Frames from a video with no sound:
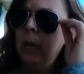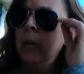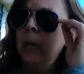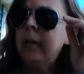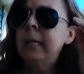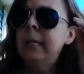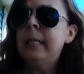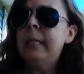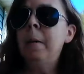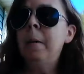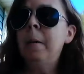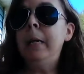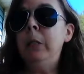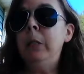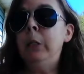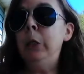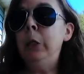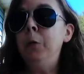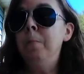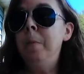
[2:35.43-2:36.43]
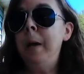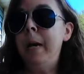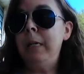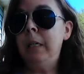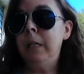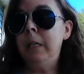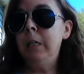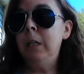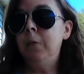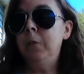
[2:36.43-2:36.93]
'cause I made two
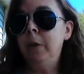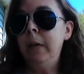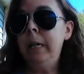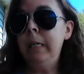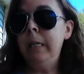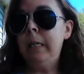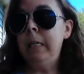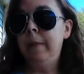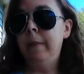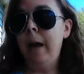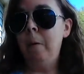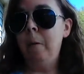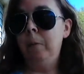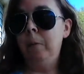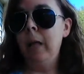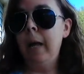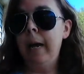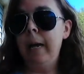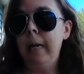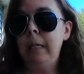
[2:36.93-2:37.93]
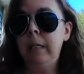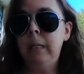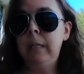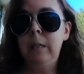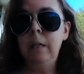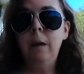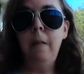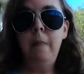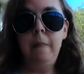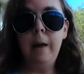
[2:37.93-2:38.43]
bestest friends at that place.
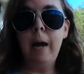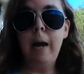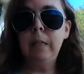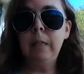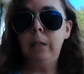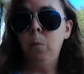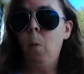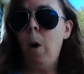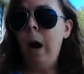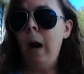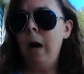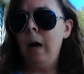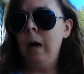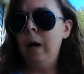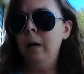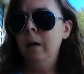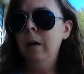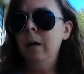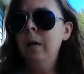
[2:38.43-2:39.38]
That's why.